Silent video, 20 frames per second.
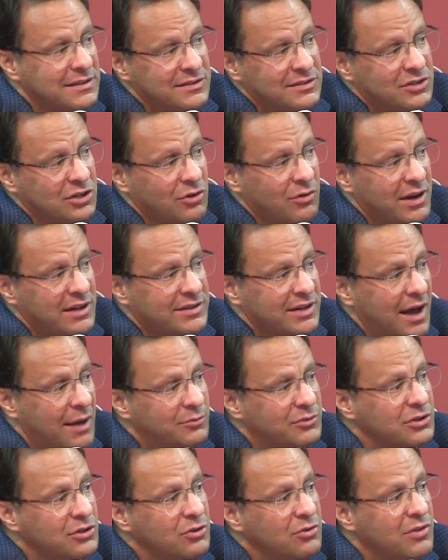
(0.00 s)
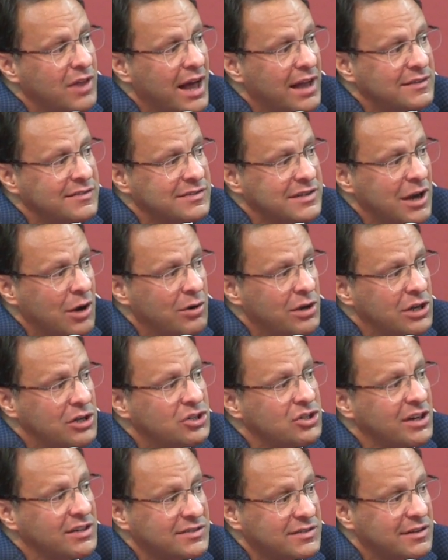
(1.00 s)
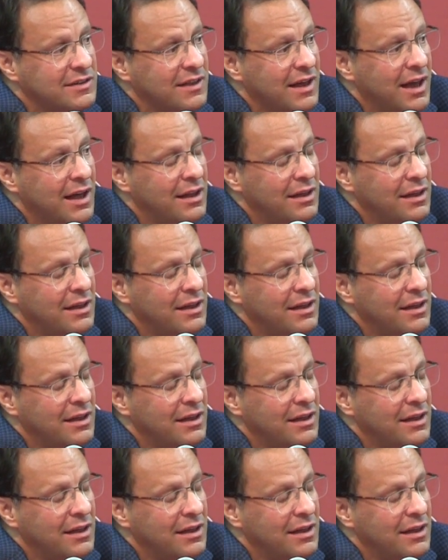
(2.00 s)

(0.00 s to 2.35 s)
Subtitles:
It's a great time to do that, see how he adjusts to that.